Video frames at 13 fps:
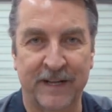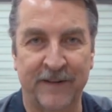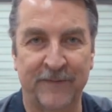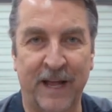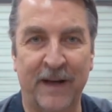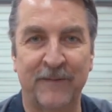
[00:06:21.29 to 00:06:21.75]

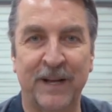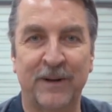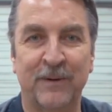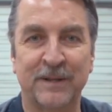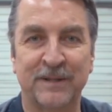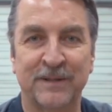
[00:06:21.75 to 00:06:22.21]
If you have any
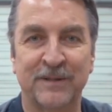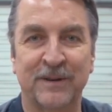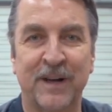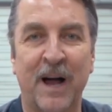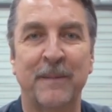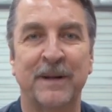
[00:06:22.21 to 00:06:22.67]
questions or
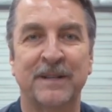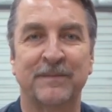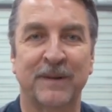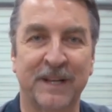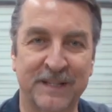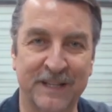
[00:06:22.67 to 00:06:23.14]
comments,
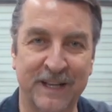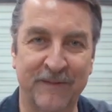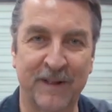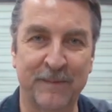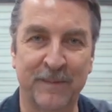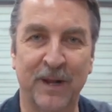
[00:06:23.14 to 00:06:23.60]
please leave them